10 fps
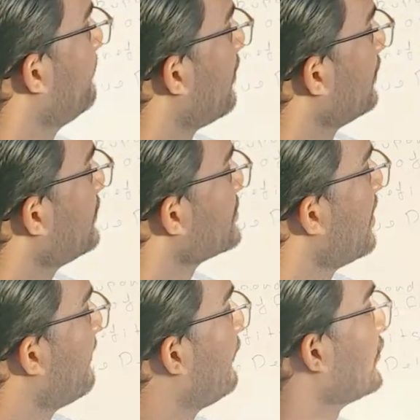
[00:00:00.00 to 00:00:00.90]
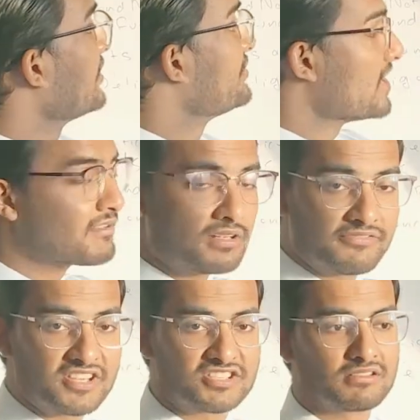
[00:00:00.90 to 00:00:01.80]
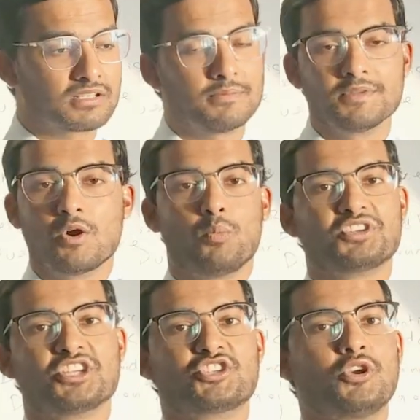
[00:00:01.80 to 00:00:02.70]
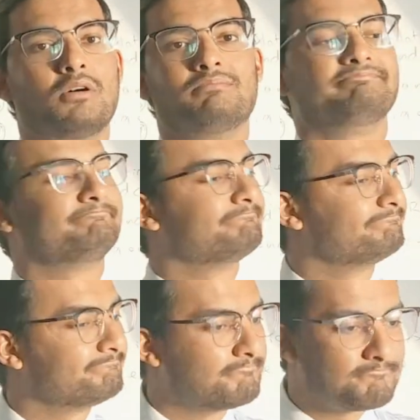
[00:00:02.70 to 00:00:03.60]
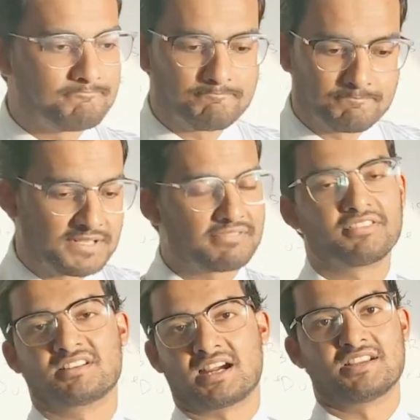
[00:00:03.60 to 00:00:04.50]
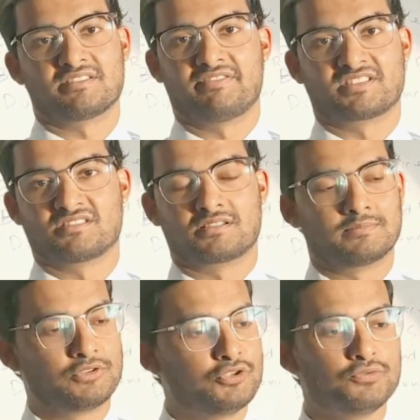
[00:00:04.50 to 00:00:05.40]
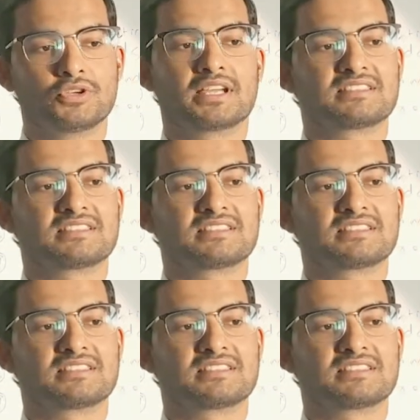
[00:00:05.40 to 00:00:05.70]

follows for your general fixed income, which is your different kinds of fixed income. You can